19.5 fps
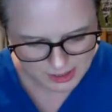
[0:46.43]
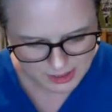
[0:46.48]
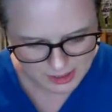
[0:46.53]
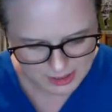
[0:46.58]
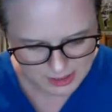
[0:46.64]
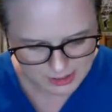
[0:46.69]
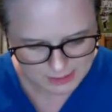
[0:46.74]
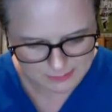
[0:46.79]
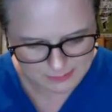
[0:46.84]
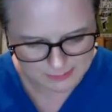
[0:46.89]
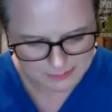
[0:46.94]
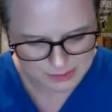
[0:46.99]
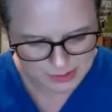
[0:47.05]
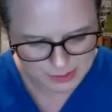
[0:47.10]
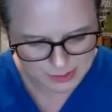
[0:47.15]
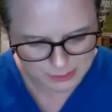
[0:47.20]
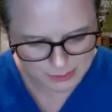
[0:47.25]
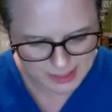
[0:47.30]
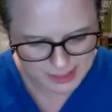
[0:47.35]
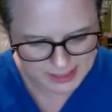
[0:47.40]

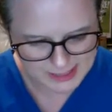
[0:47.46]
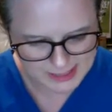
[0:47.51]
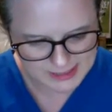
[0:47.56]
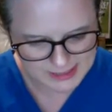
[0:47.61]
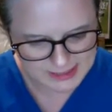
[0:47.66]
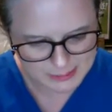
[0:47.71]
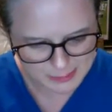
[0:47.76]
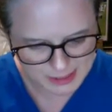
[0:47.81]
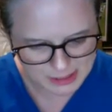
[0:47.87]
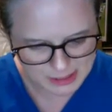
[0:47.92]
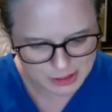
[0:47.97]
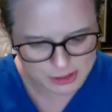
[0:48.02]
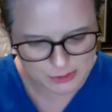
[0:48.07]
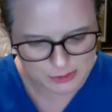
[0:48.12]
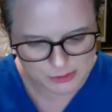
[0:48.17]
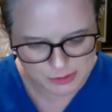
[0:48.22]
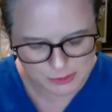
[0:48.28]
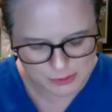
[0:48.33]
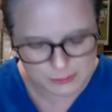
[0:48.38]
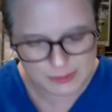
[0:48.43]
So I expect you
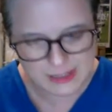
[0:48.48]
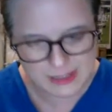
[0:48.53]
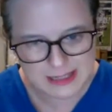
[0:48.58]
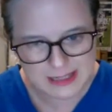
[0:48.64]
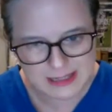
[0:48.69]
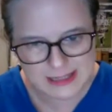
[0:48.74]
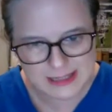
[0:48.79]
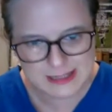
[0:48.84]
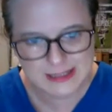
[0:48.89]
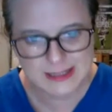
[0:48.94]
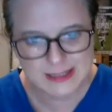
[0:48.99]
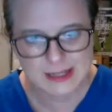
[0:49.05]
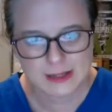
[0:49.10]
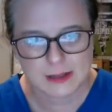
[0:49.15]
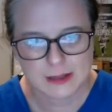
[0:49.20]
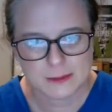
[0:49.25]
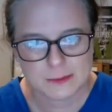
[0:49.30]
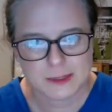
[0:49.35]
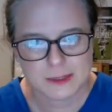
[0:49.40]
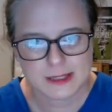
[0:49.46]
to read the
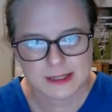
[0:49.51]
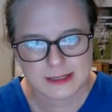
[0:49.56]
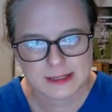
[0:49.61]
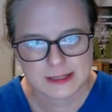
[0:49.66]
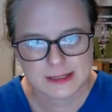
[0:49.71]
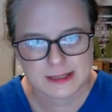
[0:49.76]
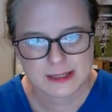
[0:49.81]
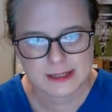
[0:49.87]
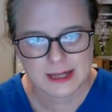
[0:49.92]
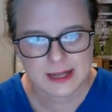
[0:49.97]
syllabus,